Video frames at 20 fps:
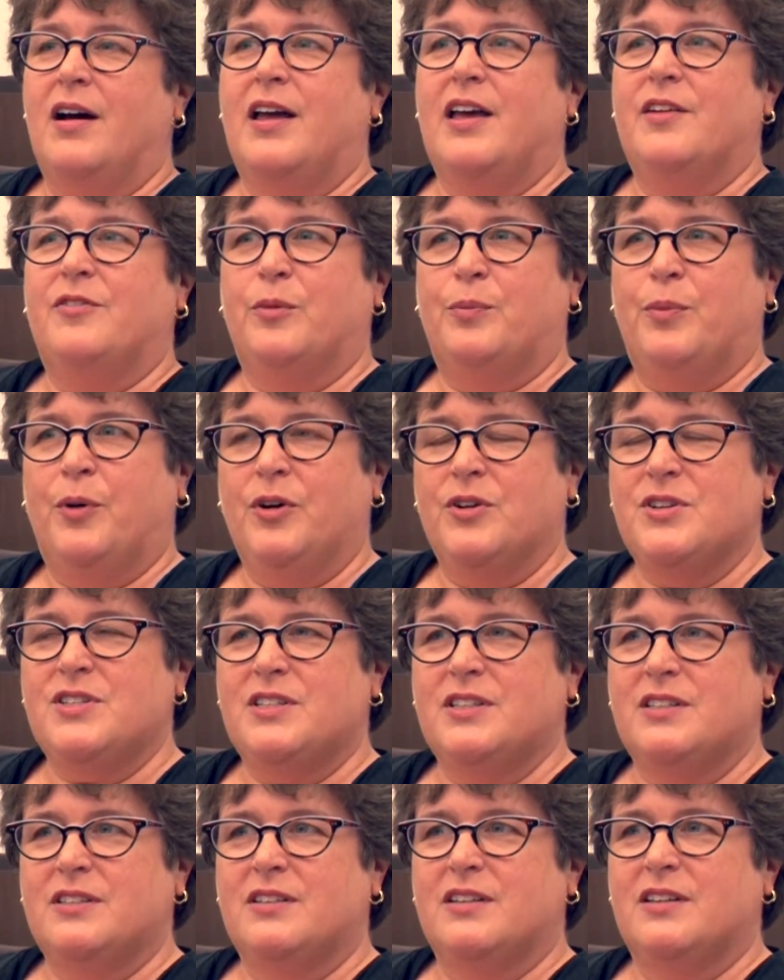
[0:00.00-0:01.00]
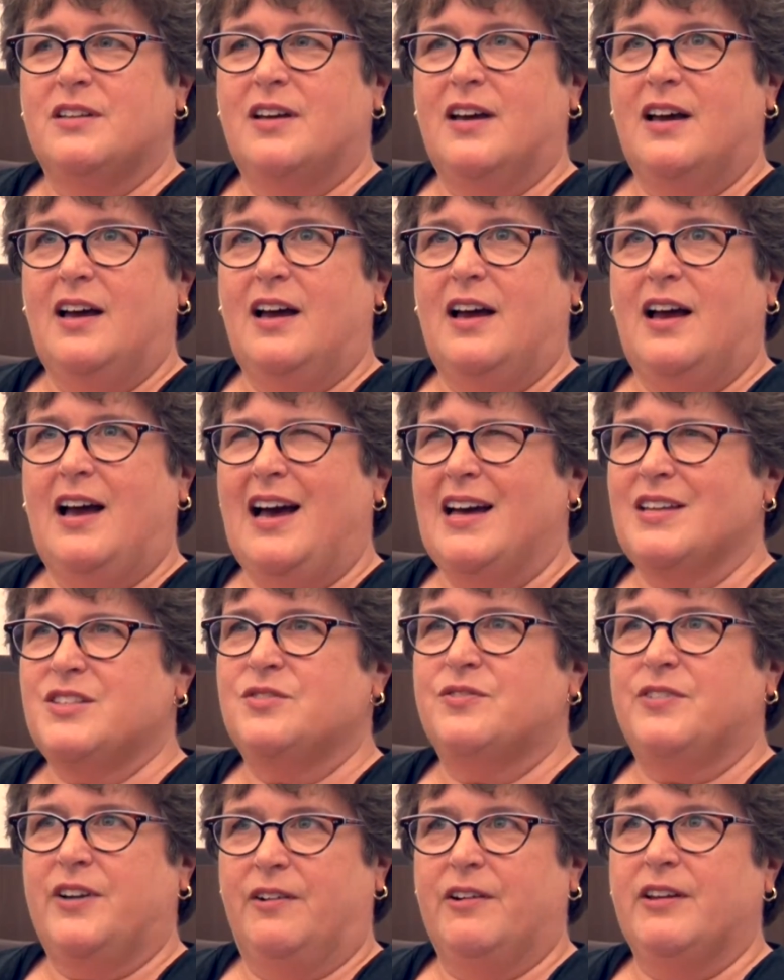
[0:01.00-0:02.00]
If a person has
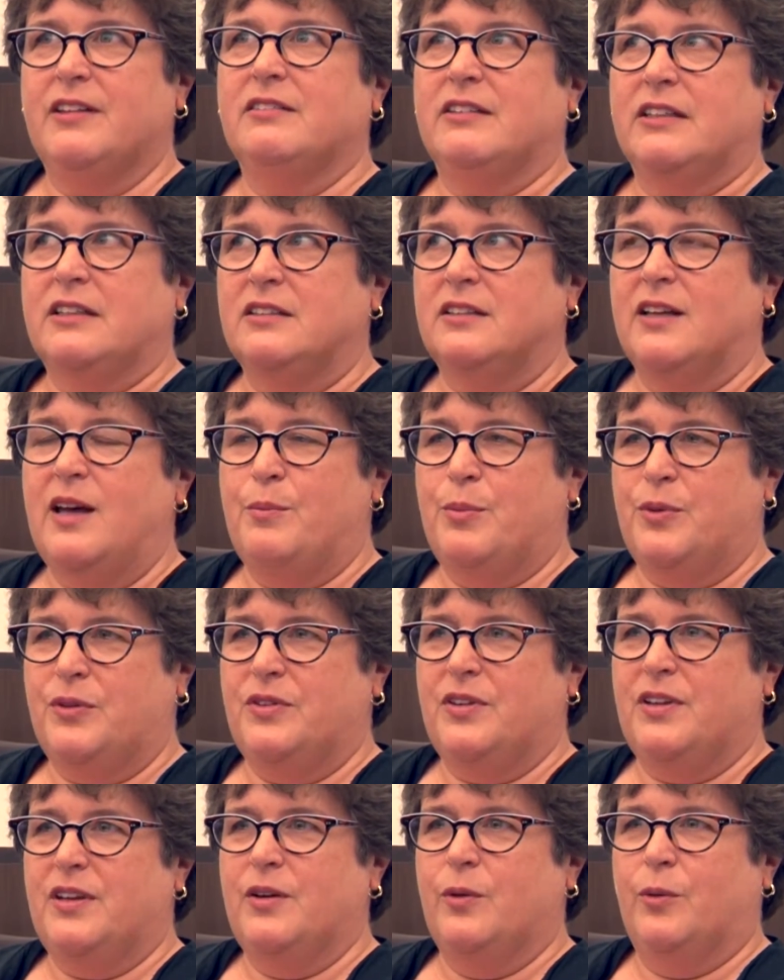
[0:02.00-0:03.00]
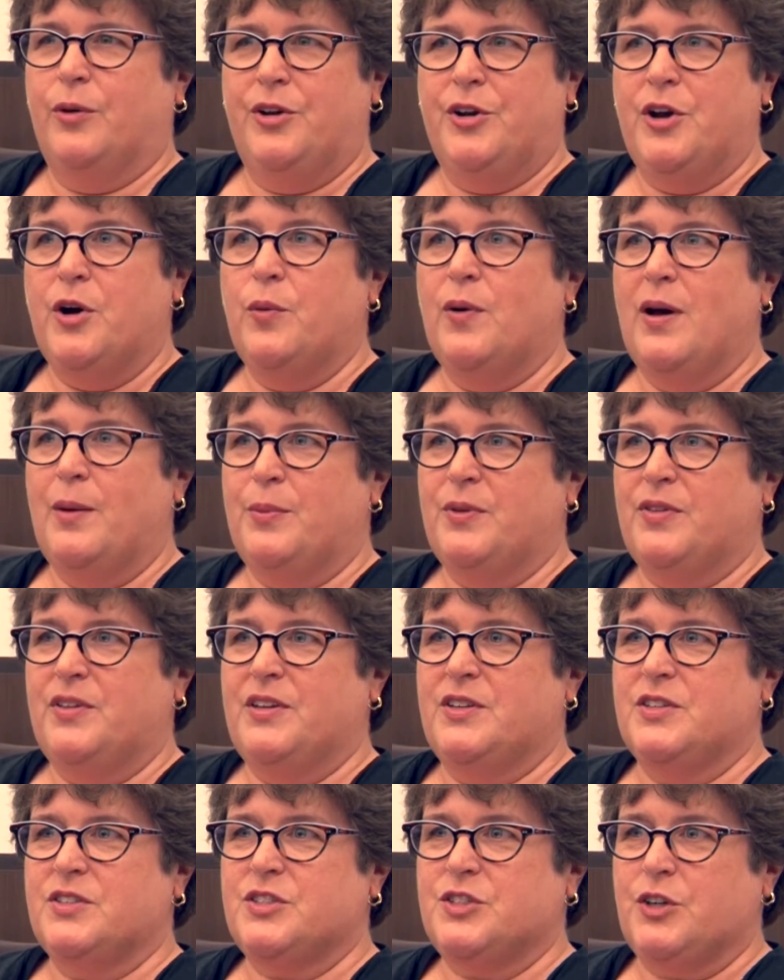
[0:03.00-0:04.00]
very little empathy or no empathy
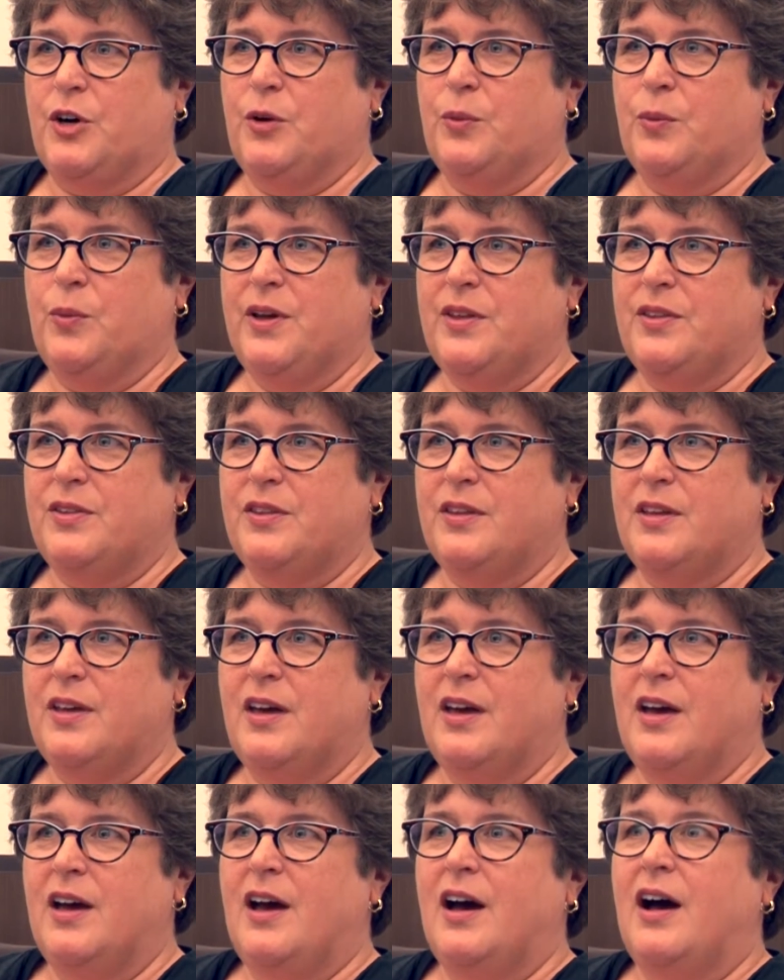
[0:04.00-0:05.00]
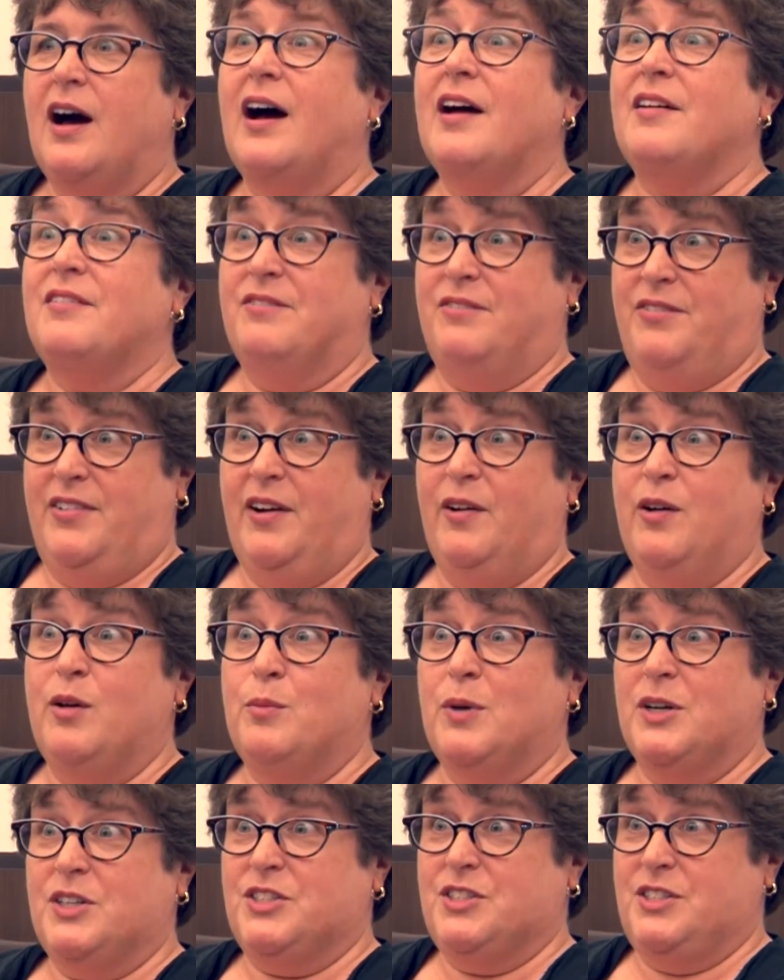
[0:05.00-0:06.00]
to start with, I very
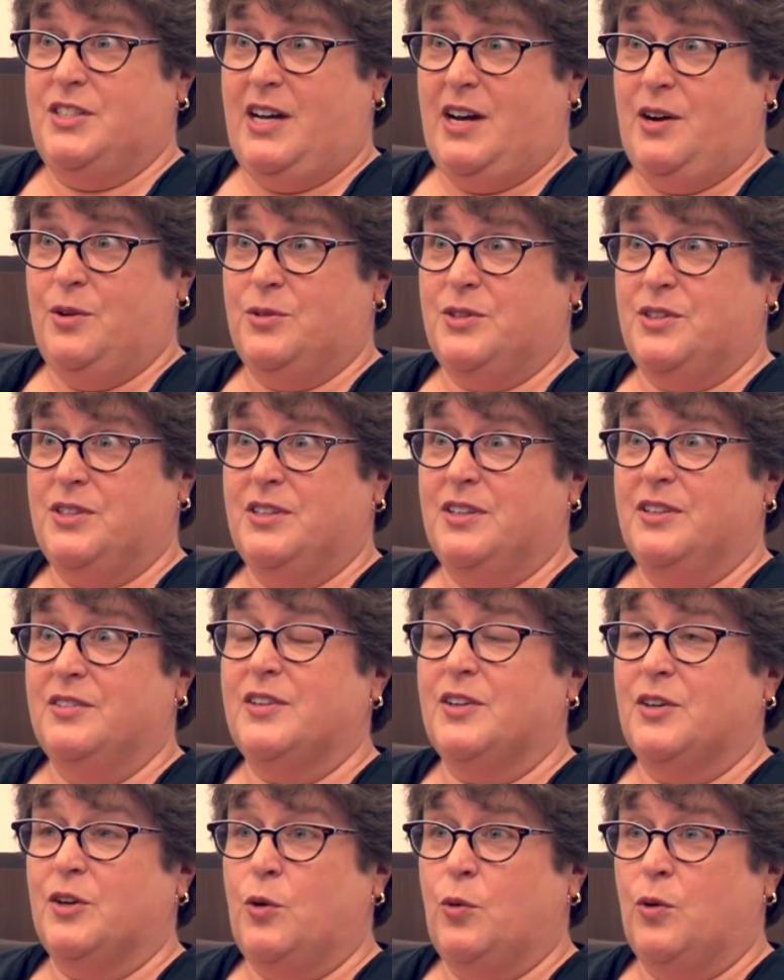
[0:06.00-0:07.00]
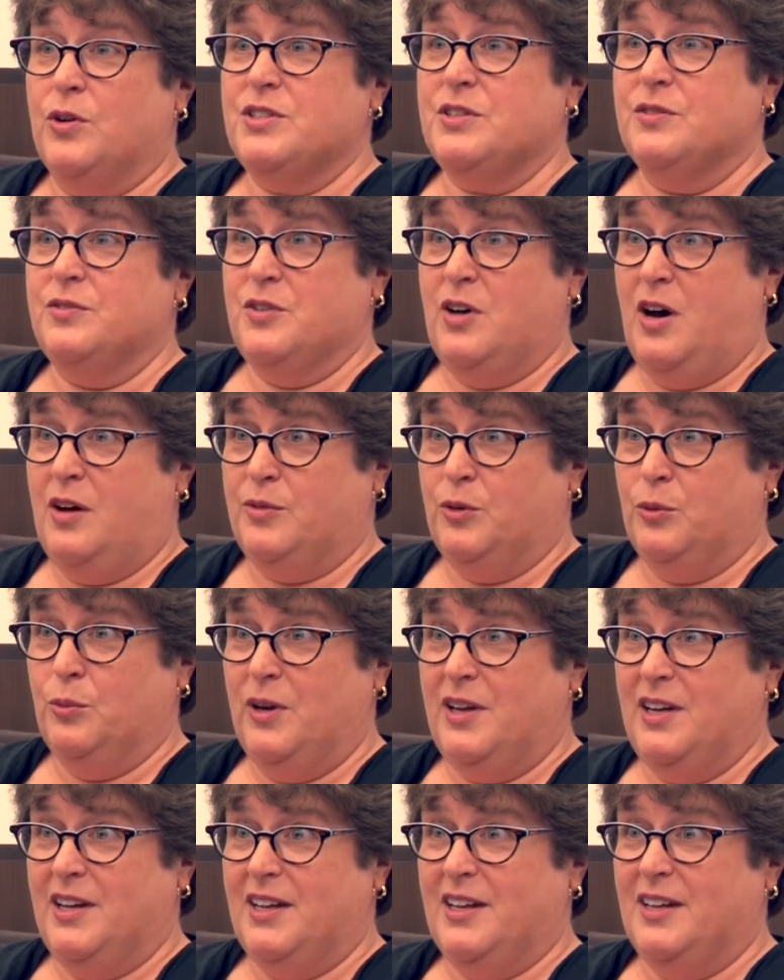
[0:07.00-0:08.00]
much doubt that a course of novel
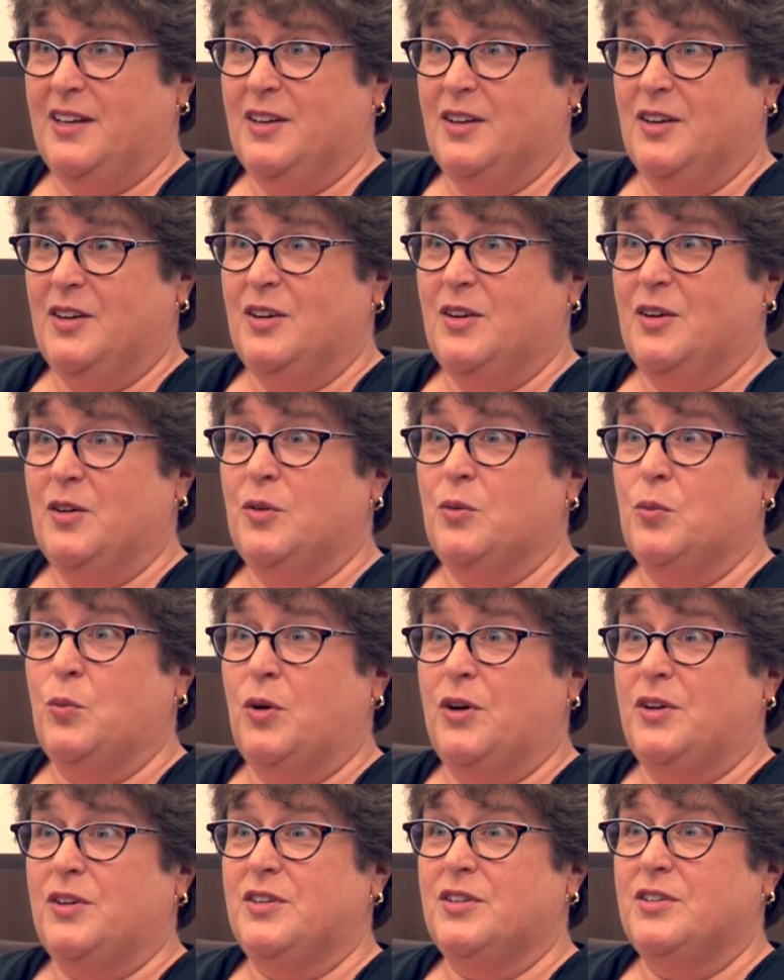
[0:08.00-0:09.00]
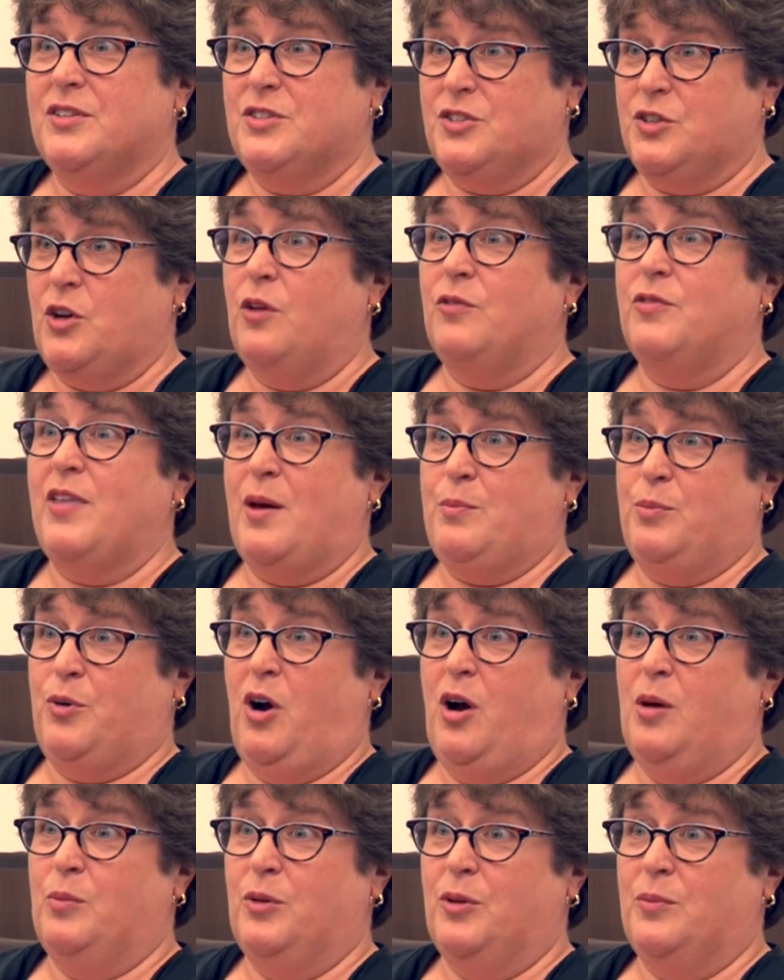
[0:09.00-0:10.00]
reading would solve that
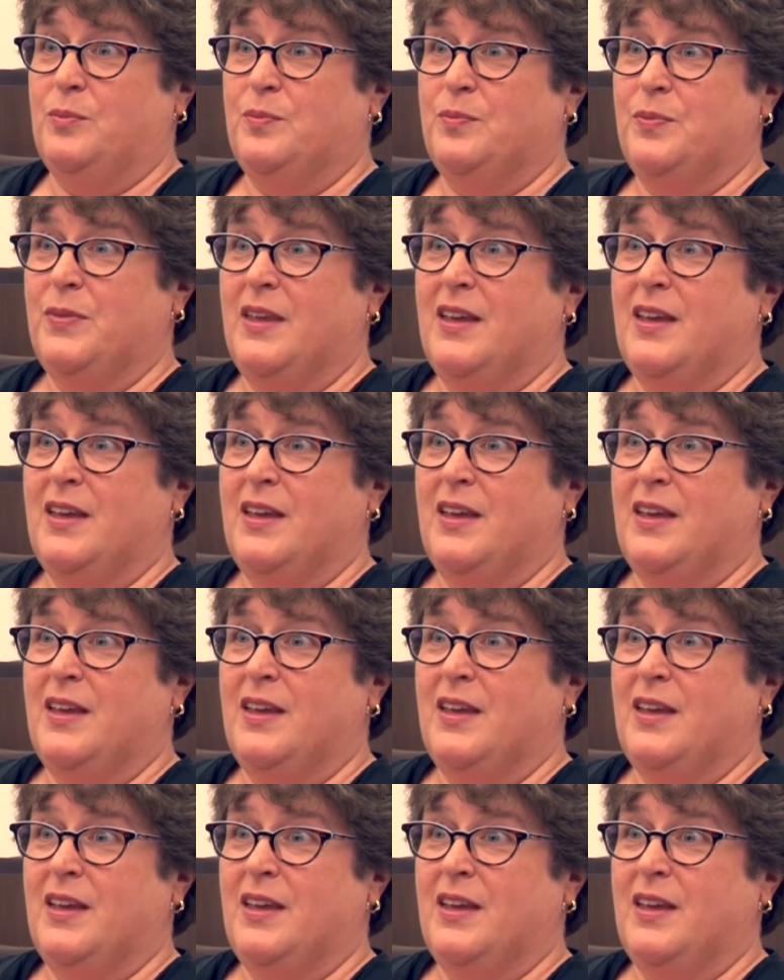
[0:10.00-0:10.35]
problem.